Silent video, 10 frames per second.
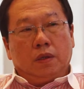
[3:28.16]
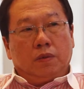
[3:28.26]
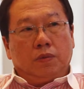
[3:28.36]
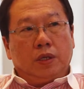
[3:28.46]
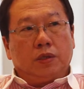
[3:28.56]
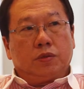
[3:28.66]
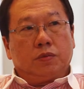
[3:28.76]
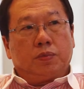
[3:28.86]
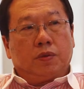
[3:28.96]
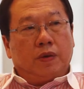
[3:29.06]
we need to
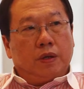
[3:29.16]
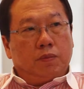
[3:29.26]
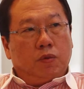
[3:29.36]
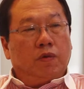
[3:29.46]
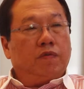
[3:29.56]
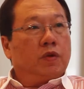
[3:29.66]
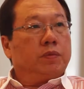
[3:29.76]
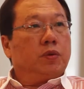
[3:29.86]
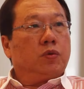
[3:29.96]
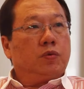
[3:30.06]
provide more
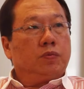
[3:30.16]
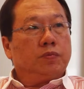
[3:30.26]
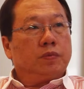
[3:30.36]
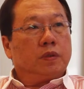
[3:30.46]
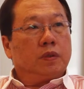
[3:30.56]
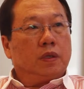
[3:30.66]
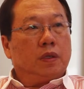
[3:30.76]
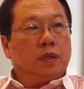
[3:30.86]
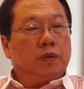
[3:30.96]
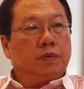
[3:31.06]
affordable home.
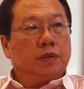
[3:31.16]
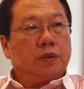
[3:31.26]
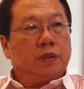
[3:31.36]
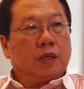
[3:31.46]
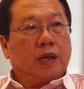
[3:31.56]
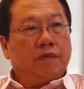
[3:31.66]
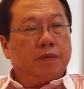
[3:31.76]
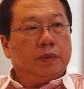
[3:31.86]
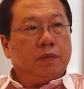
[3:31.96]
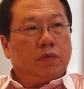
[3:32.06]
The
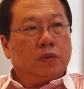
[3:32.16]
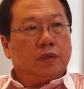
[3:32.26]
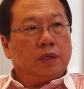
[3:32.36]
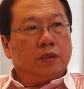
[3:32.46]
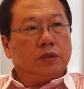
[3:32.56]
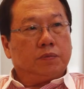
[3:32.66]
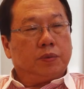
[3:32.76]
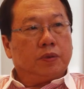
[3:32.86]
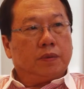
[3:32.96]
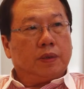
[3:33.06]
government wanted us to
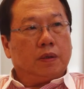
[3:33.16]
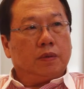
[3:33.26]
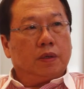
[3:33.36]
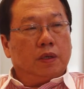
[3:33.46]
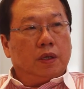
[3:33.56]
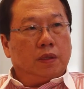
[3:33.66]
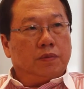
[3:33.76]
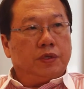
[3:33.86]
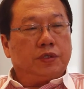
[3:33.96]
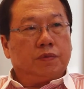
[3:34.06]
build about in the
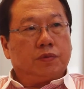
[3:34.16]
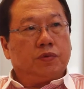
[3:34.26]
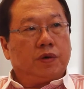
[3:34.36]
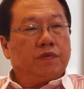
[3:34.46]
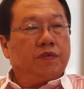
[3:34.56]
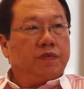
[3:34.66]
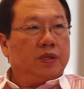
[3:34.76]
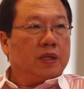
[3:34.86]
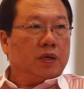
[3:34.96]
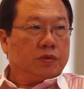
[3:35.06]
region of
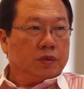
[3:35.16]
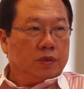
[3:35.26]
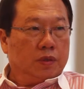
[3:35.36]
250,000